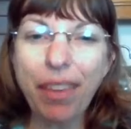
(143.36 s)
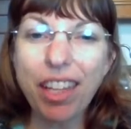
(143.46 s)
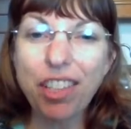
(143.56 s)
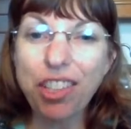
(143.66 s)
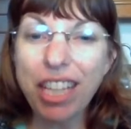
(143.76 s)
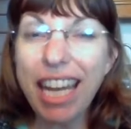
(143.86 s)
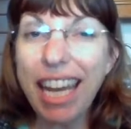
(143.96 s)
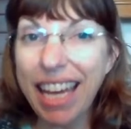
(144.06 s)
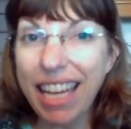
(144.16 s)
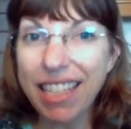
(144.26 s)

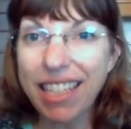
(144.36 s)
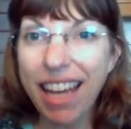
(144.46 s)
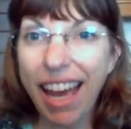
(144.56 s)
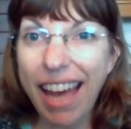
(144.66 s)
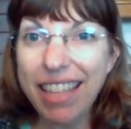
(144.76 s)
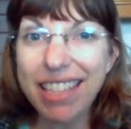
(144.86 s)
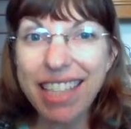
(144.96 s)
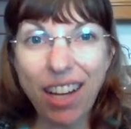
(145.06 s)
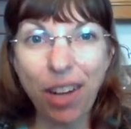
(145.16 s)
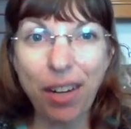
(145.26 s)
she hit
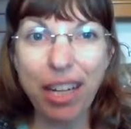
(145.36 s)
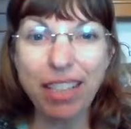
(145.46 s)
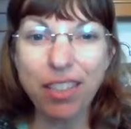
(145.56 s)
SC already.